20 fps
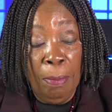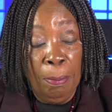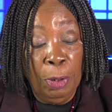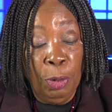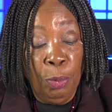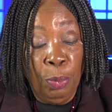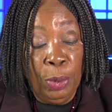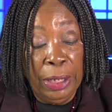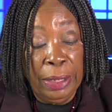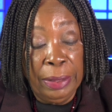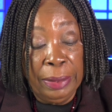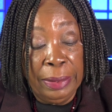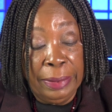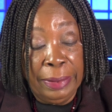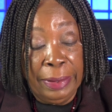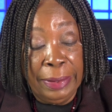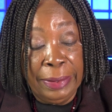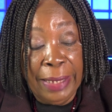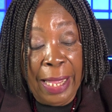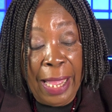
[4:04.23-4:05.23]
but when
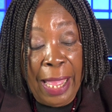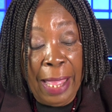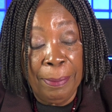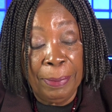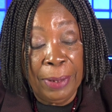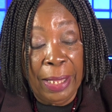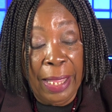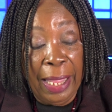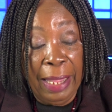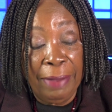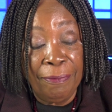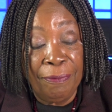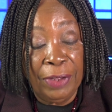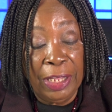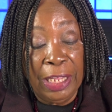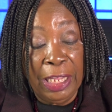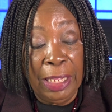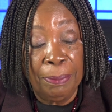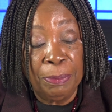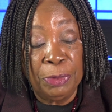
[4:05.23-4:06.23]
the time came for
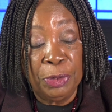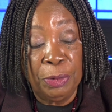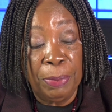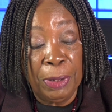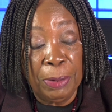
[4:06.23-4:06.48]
him to